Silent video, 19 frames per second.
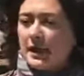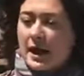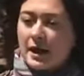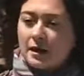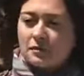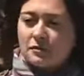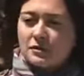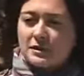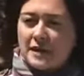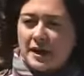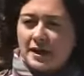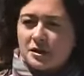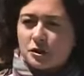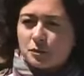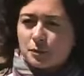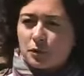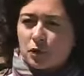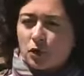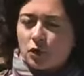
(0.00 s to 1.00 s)
a lack of a
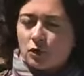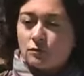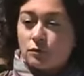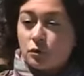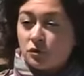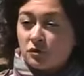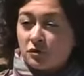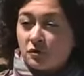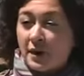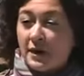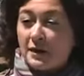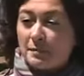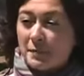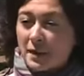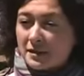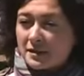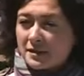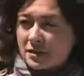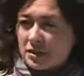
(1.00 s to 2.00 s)
tangible, unified
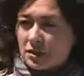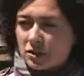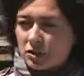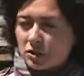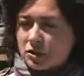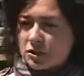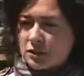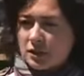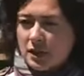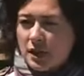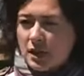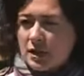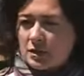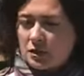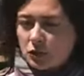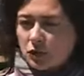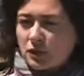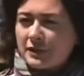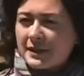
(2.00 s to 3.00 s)
message.
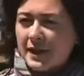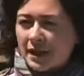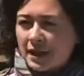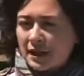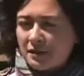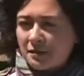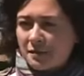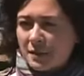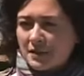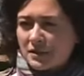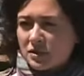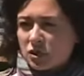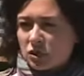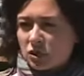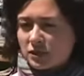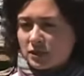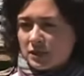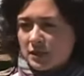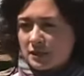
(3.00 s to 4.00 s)
Do you think that kind of message
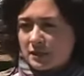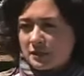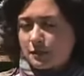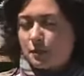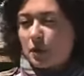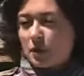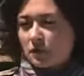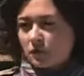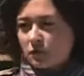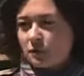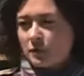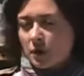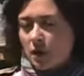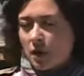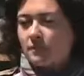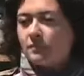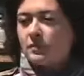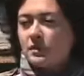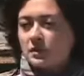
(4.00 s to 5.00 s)
exists apart from the
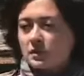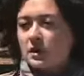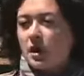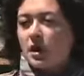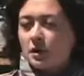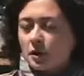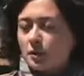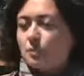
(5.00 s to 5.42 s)
obvious